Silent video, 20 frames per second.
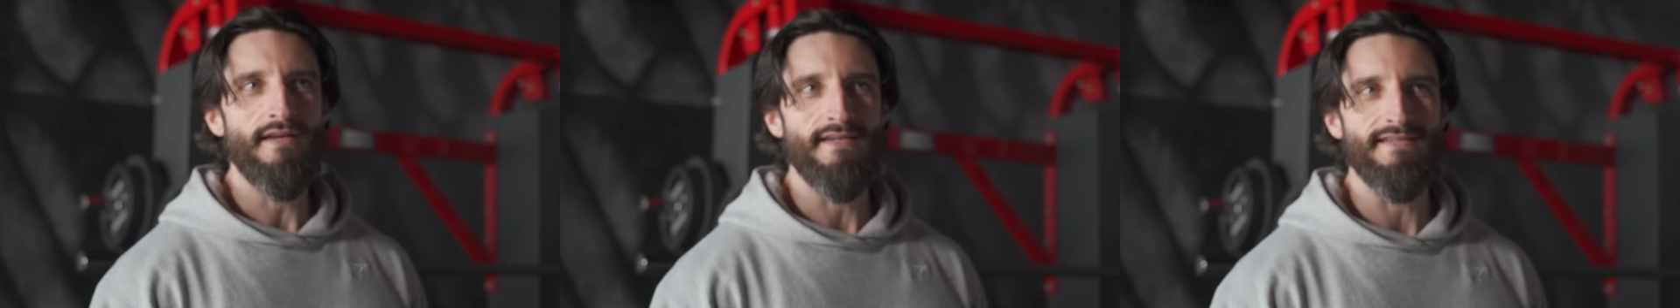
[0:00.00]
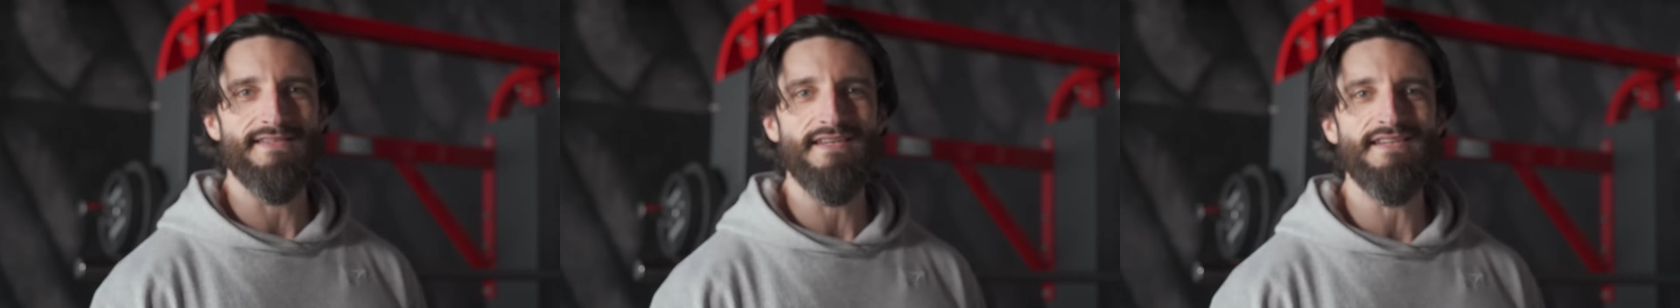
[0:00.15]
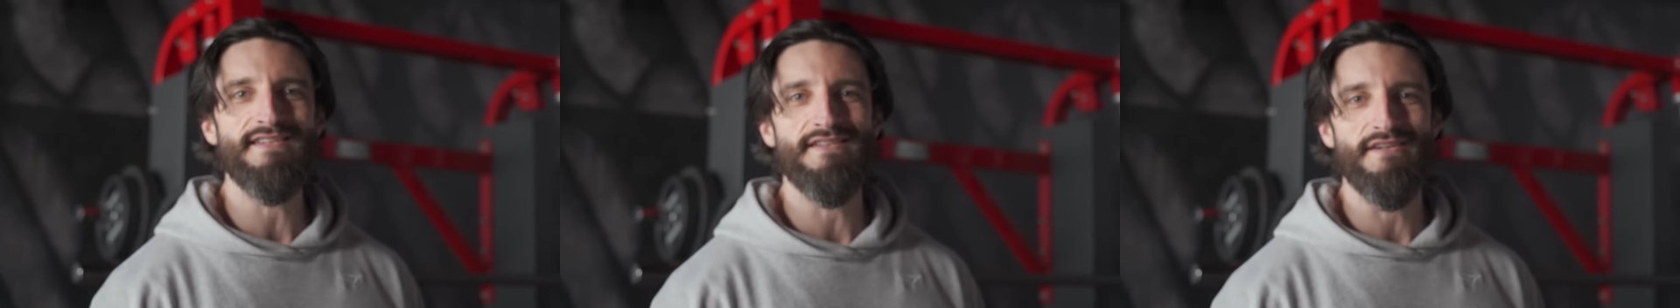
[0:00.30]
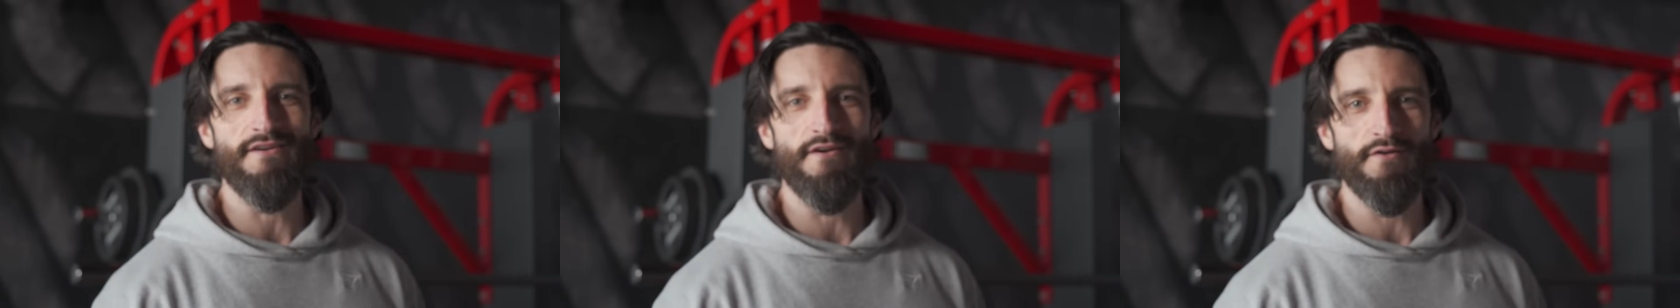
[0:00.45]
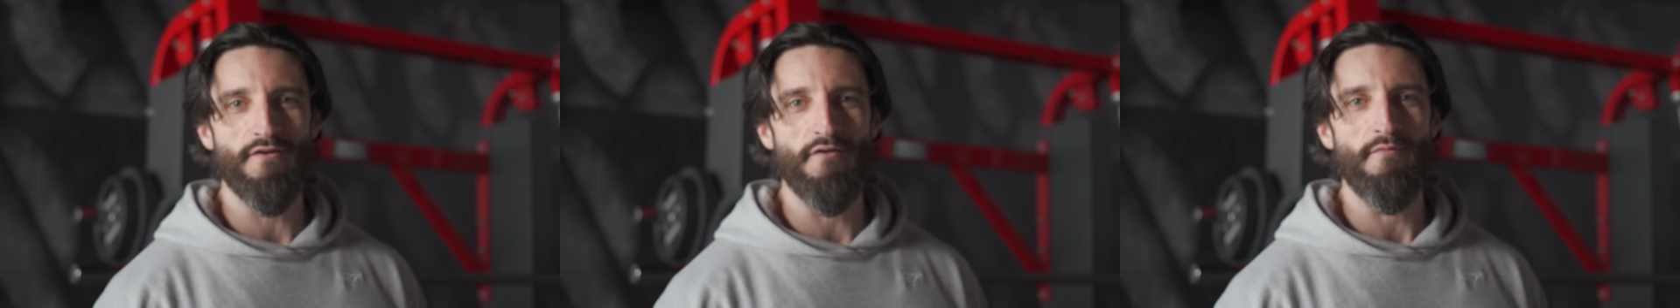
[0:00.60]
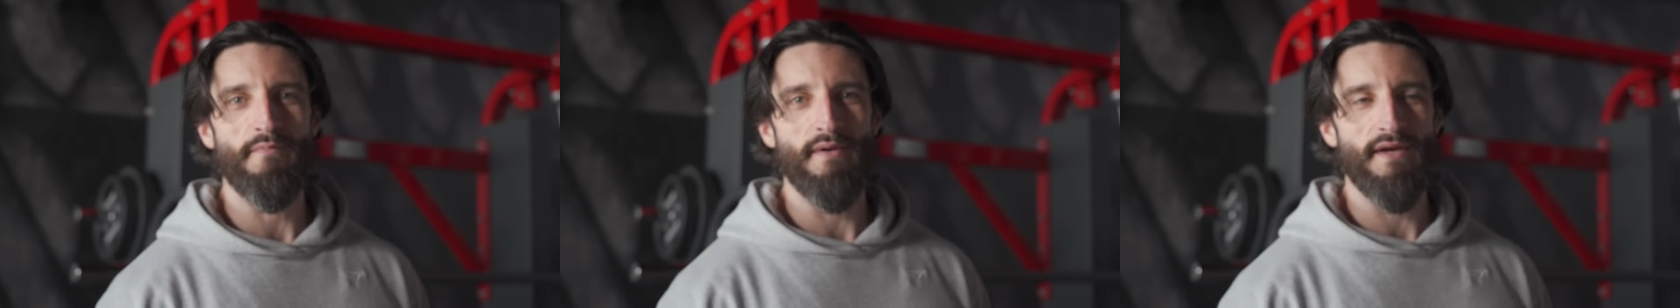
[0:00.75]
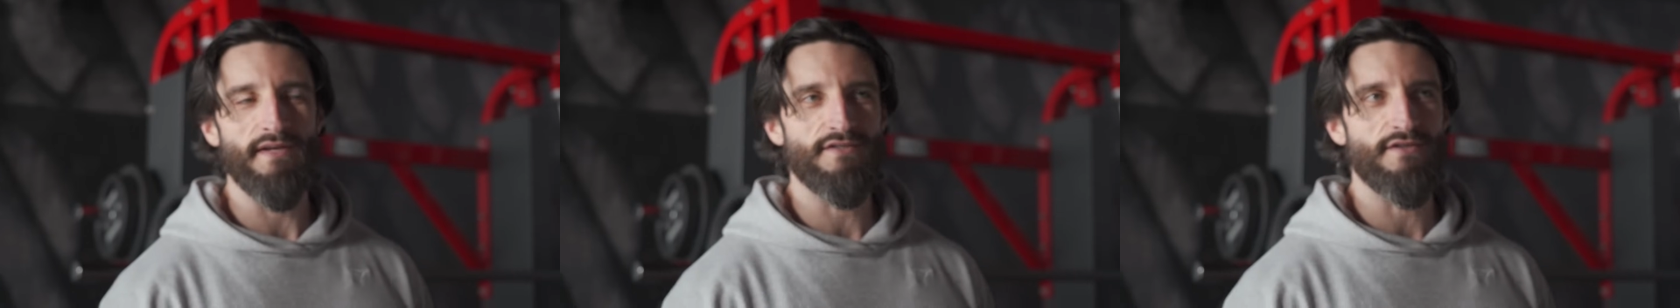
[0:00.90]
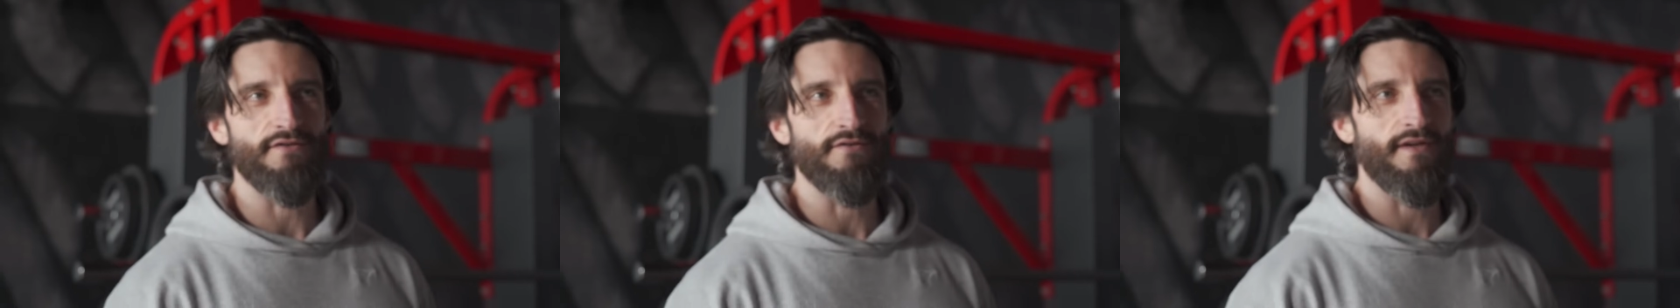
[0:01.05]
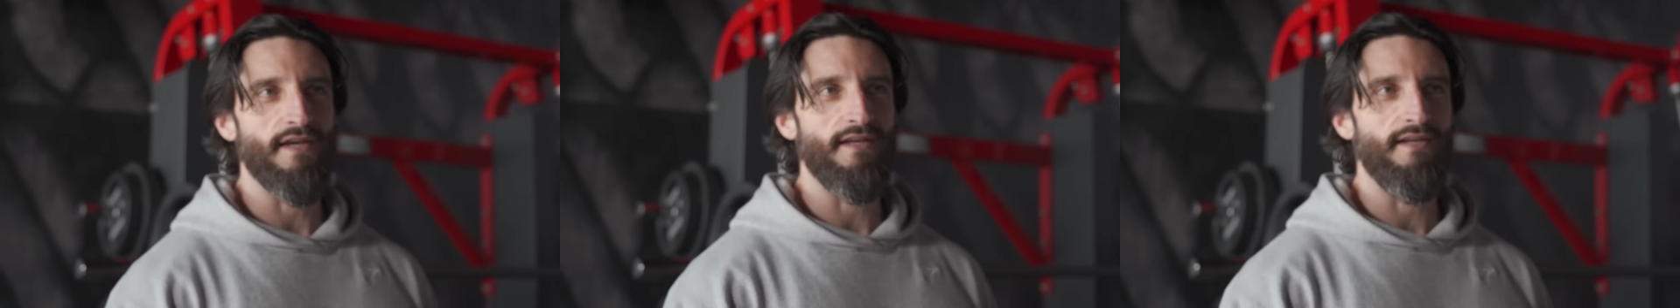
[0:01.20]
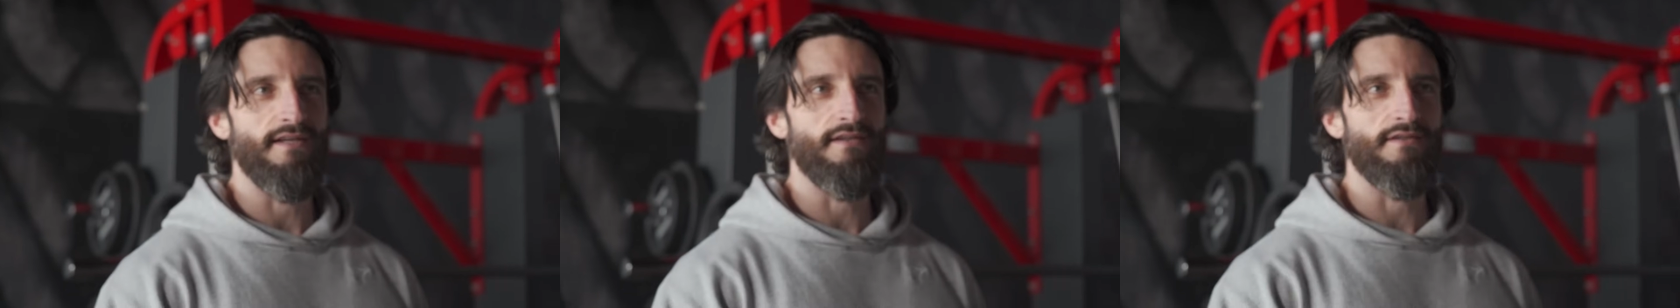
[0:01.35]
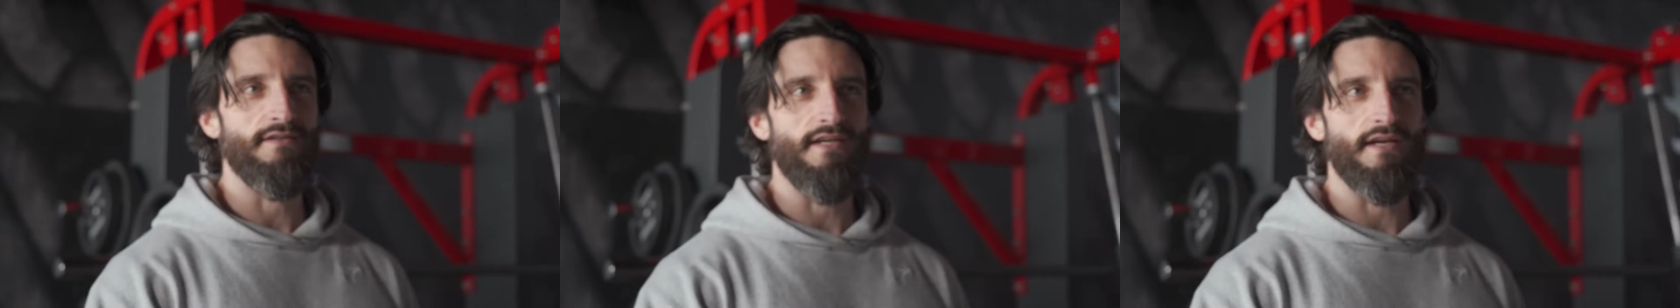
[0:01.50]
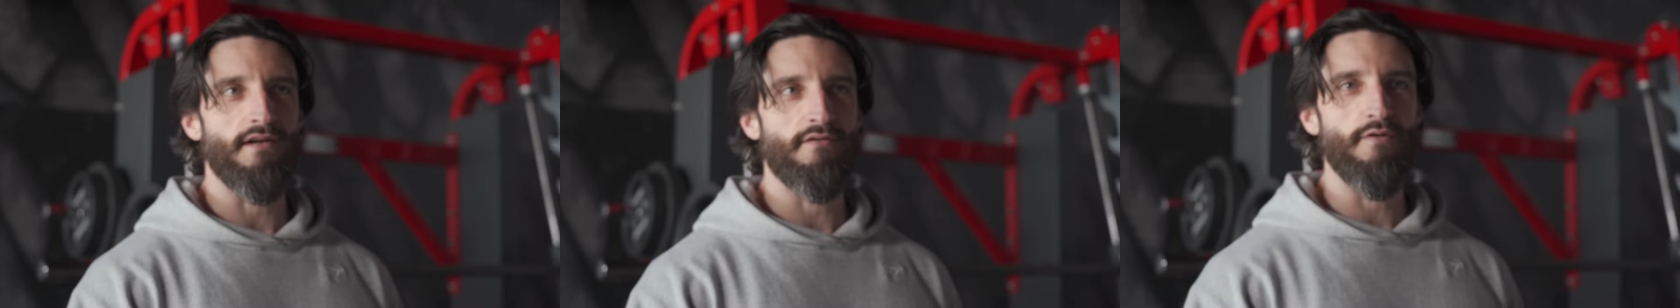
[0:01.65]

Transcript: is easier compared to getting the